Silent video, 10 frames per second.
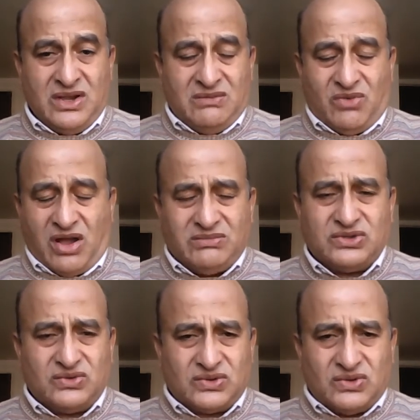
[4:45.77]
Muhammad
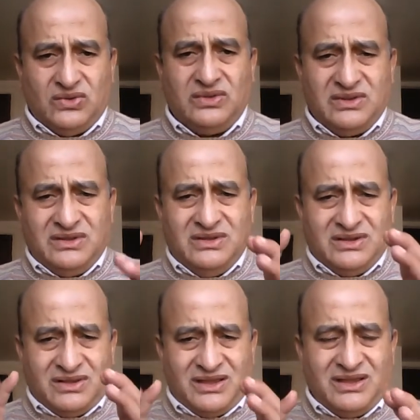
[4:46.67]
controlled their
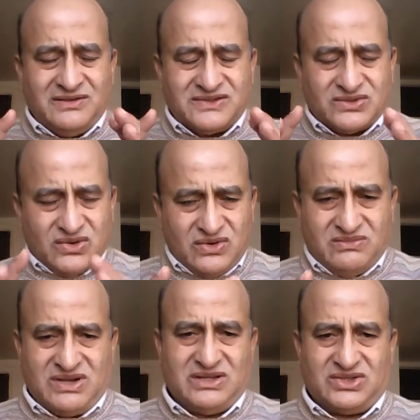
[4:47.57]
lives so
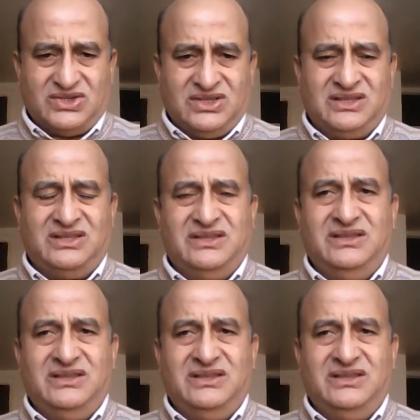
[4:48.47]
much that